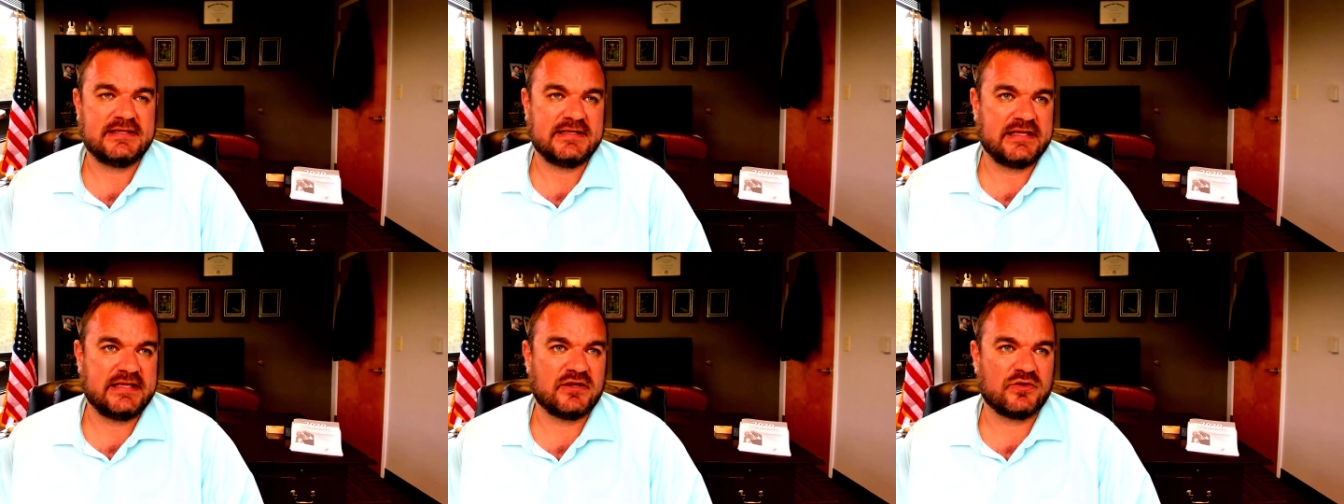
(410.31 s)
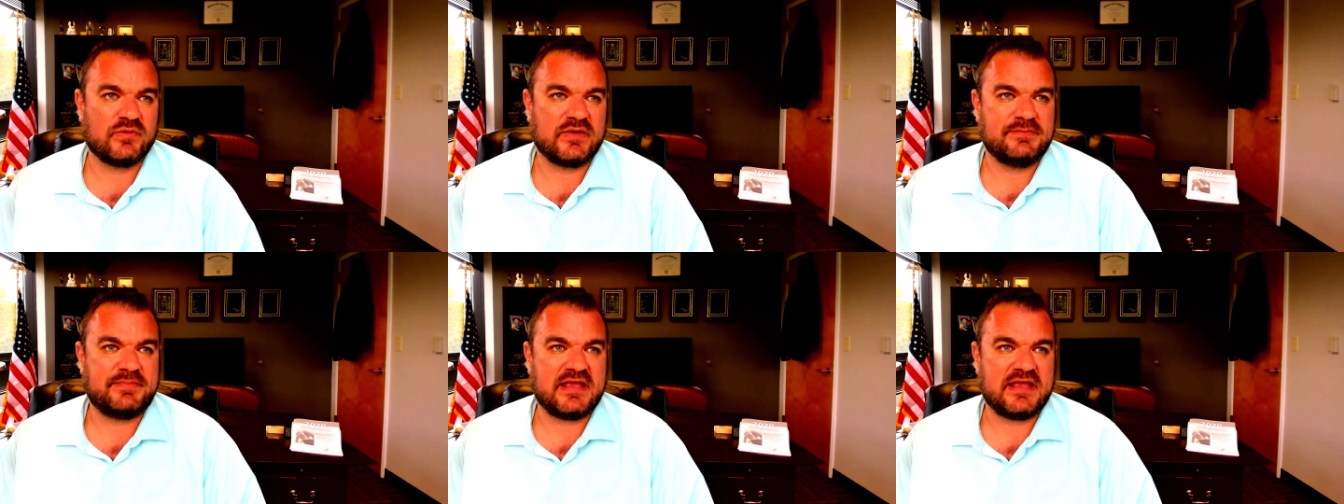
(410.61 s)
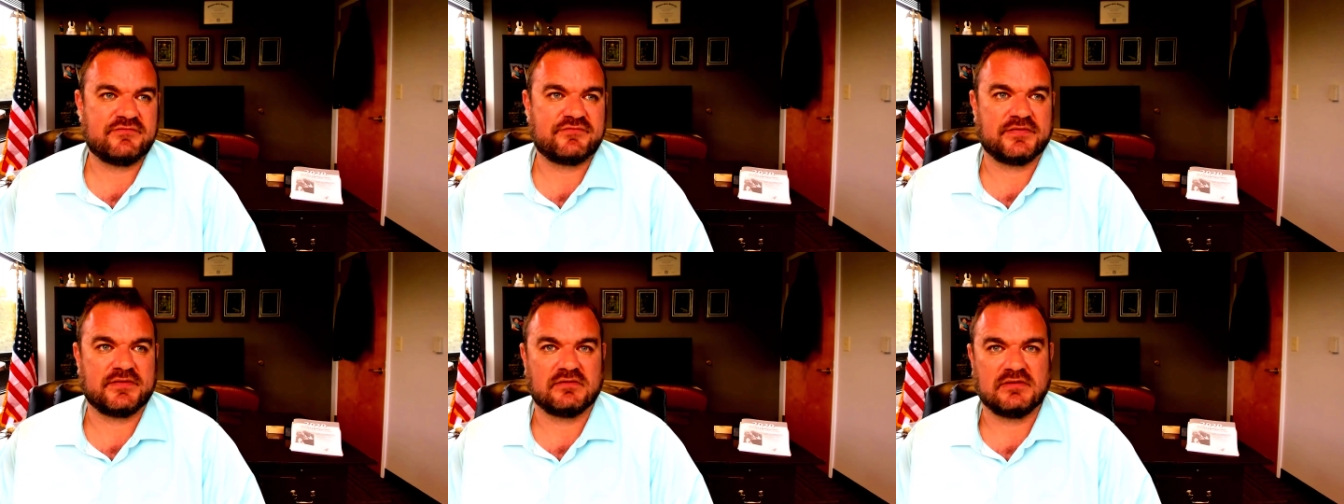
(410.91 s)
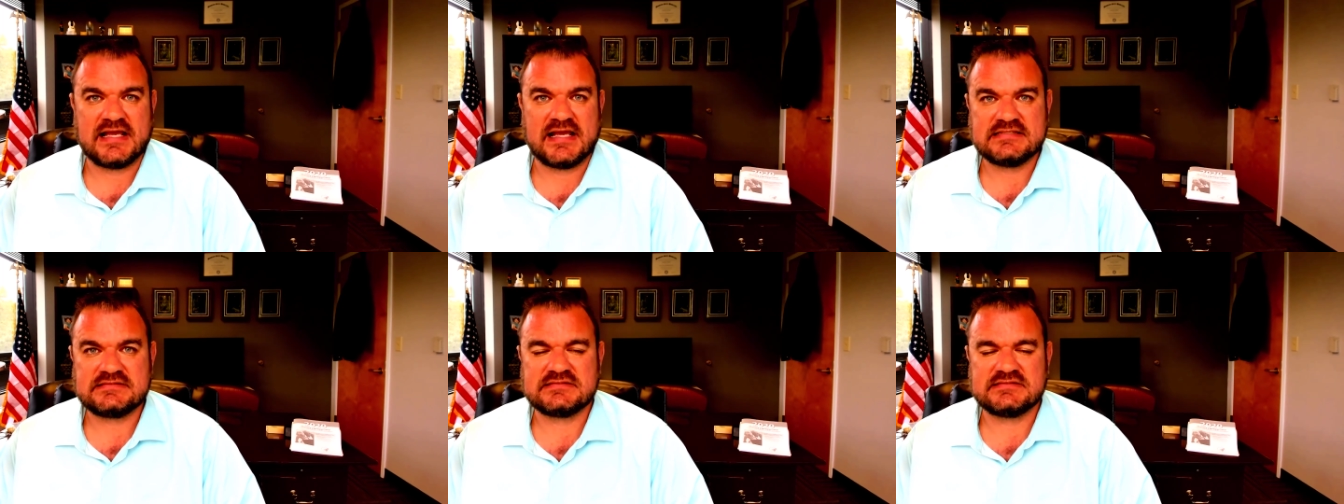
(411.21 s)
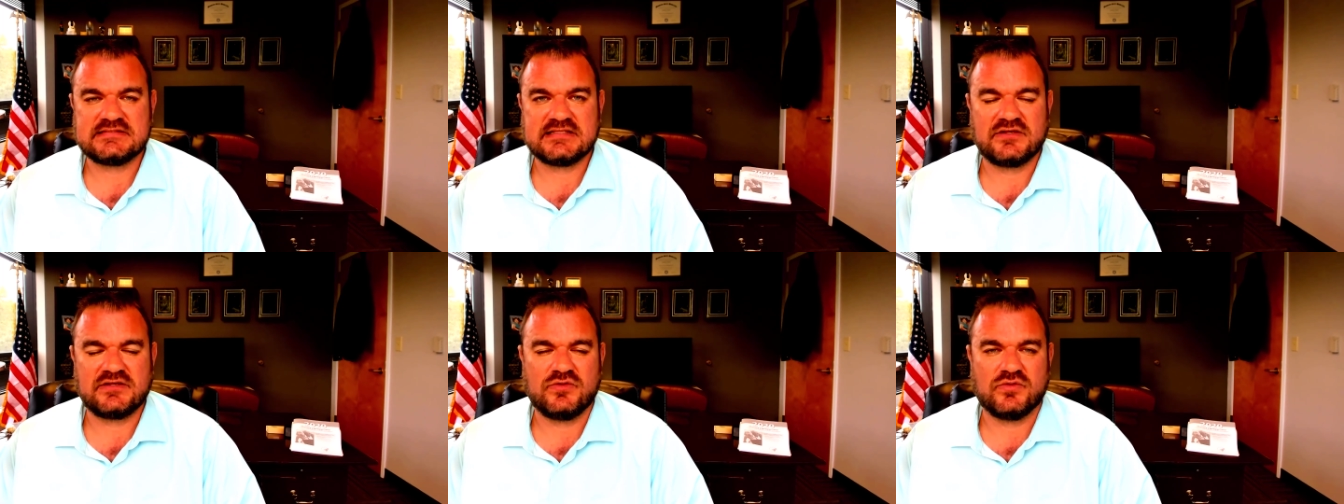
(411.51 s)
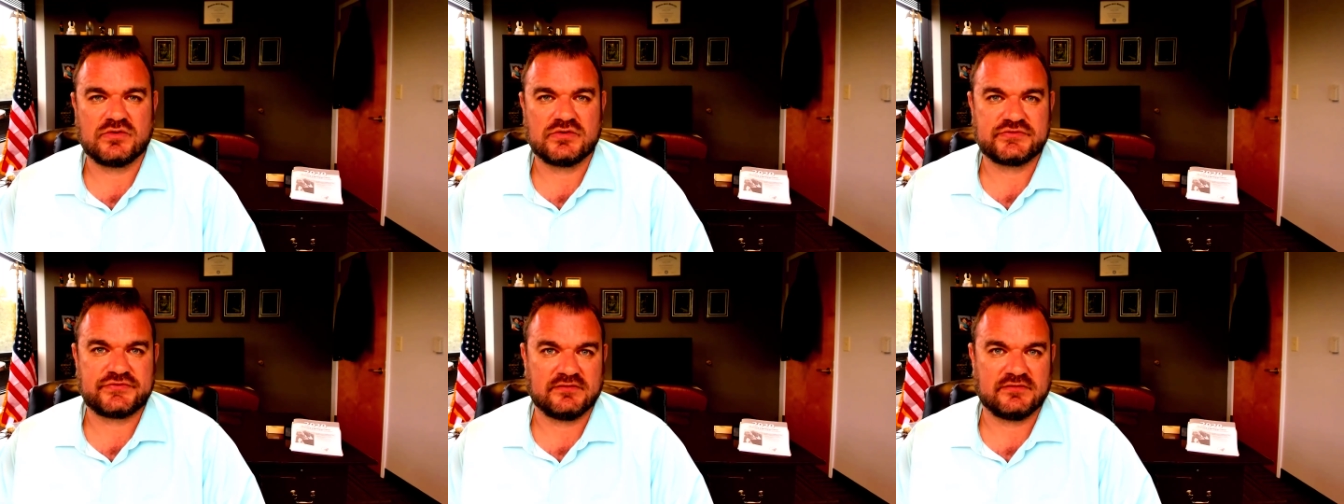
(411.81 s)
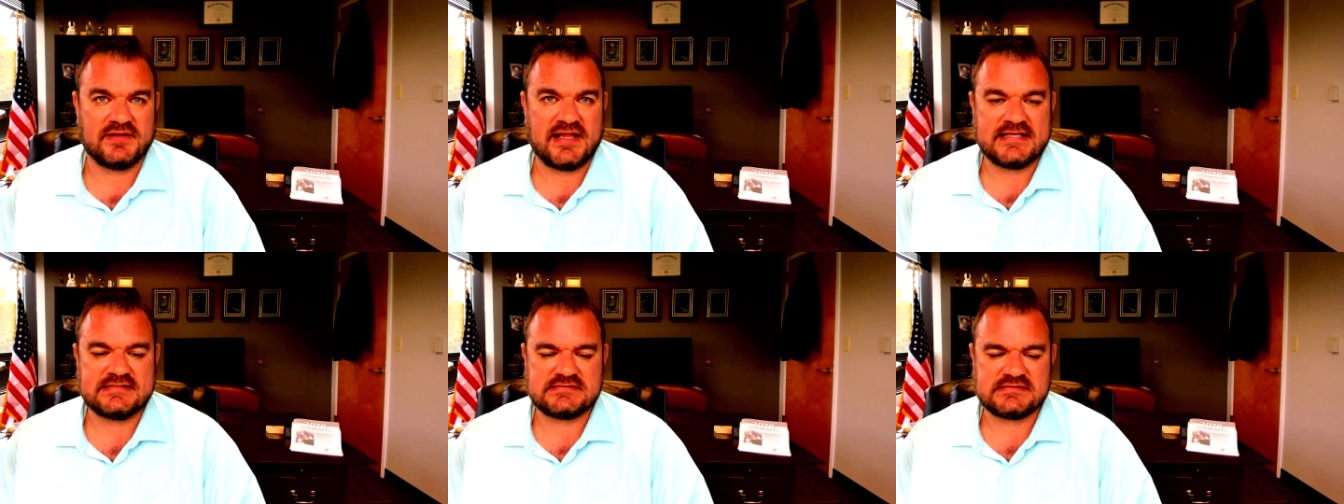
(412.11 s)
Here we pay for their licensing course, their
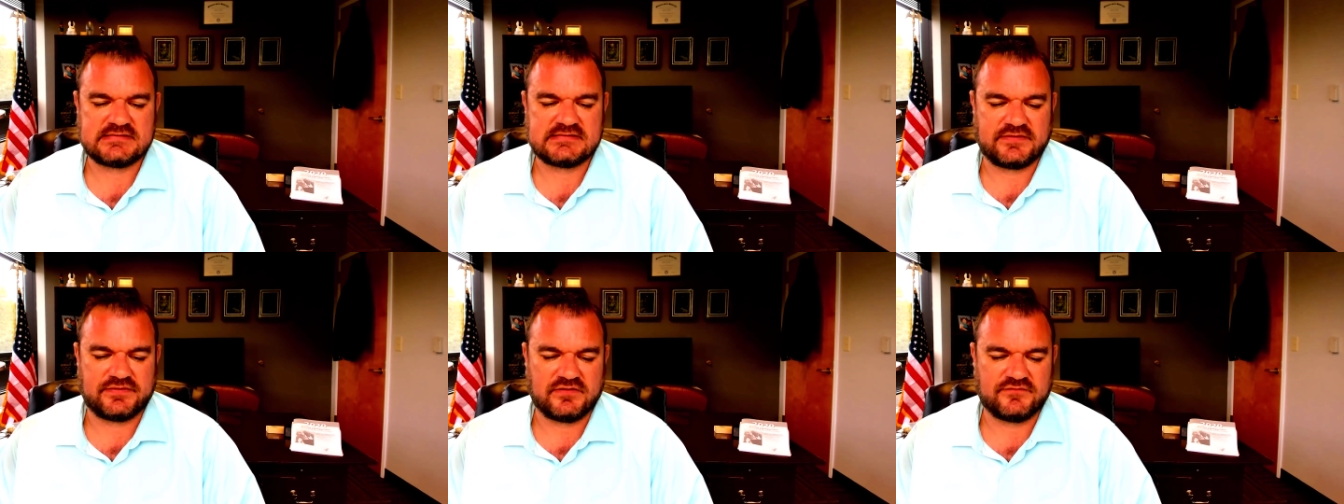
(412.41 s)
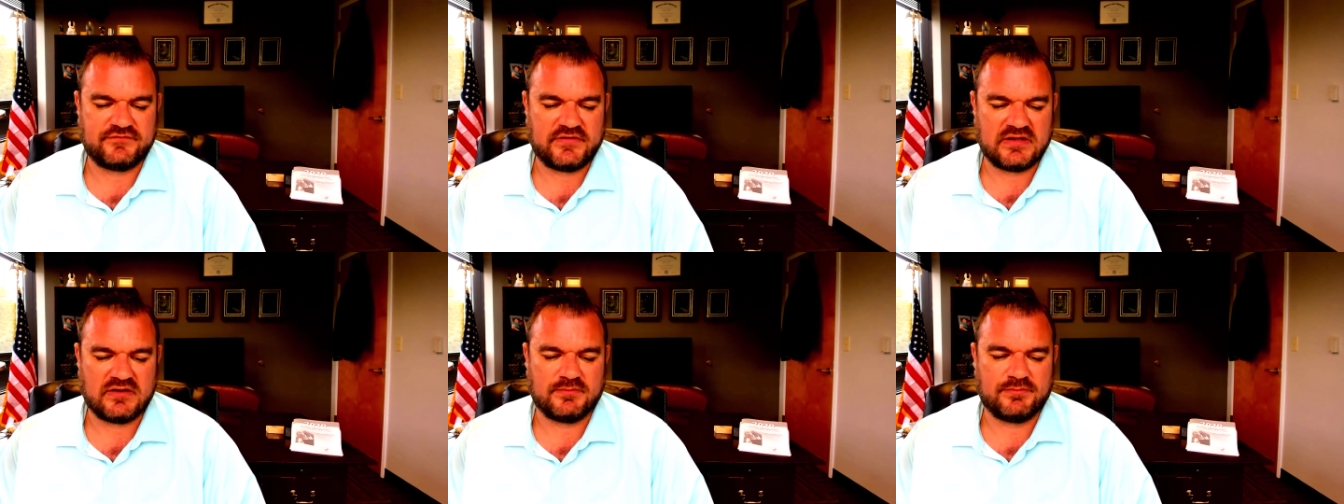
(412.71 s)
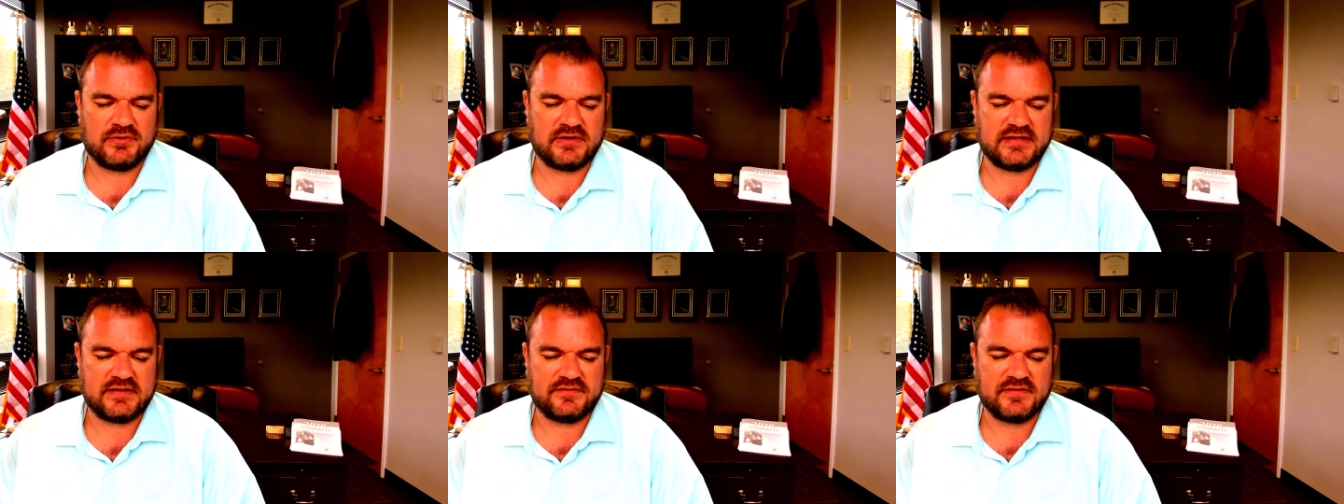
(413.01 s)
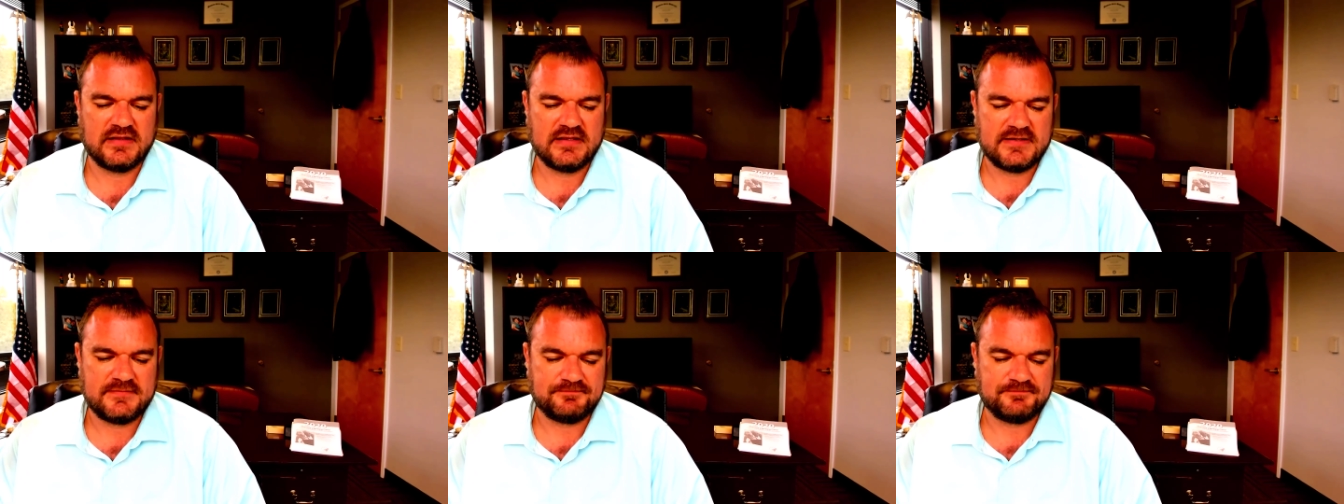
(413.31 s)
licensing, their fingerprinting,